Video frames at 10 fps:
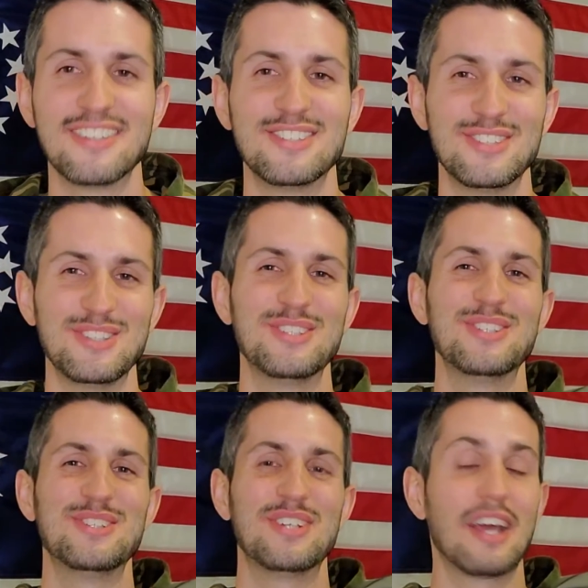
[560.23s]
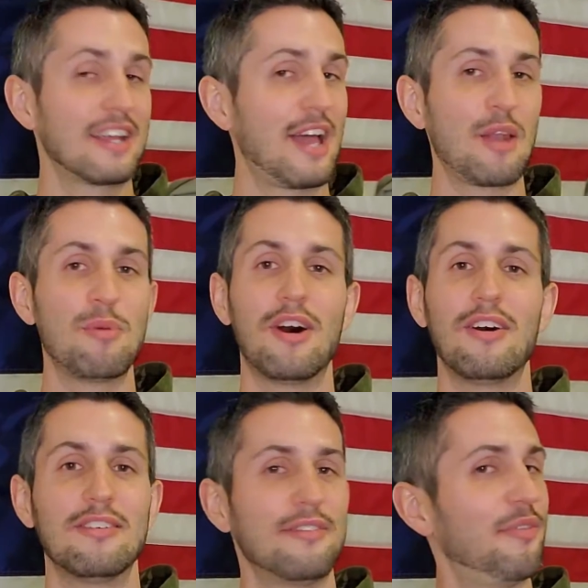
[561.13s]
Dude, got them
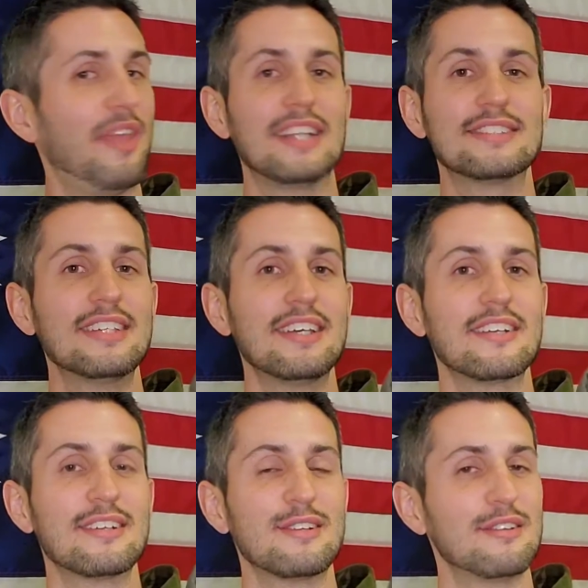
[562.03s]
all. That's it.